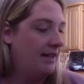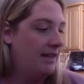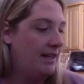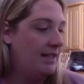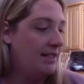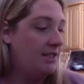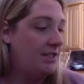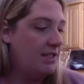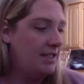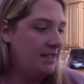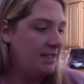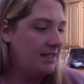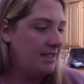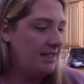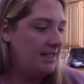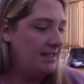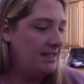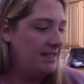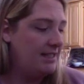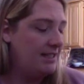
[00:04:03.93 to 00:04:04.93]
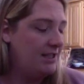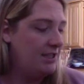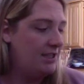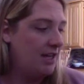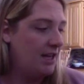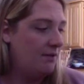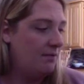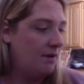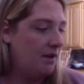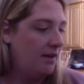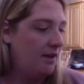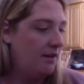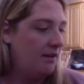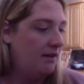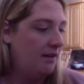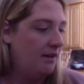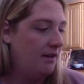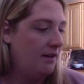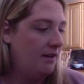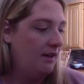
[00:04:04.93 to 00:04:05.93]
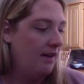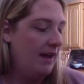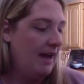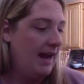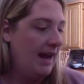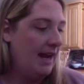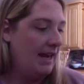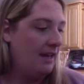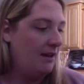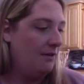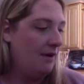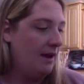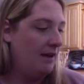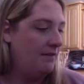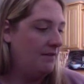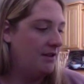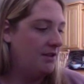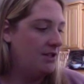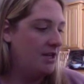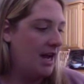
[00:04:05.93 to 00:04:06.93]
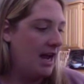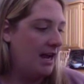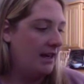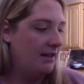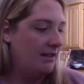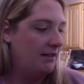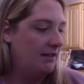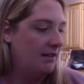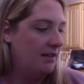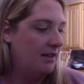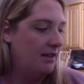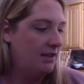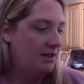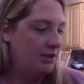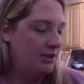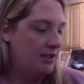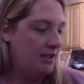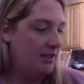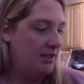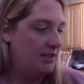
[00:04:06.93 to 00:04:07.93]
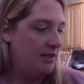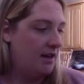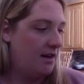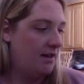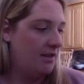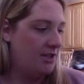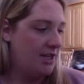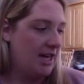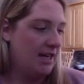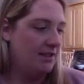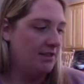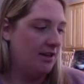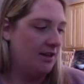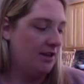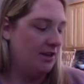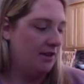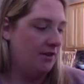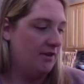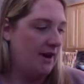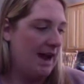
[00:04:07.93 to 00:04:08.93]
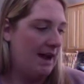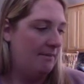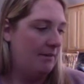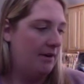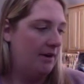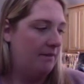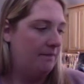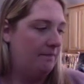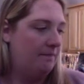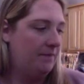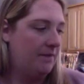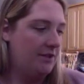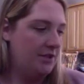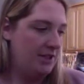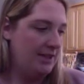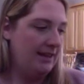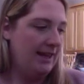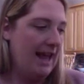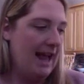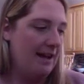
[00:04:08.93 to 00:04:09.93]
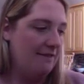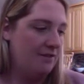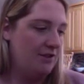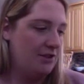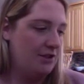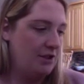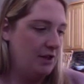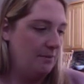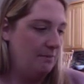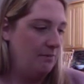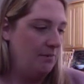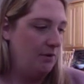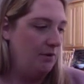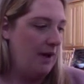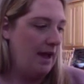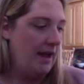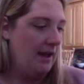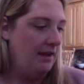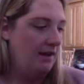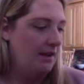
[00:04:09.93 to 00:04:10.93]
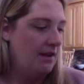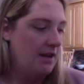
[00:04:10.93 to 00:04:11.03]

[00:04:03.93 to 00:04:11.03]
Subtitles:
Is she teasing? Jack wondered. Annie waved at Jack. Jack started to grab her. She laughed and jumped away.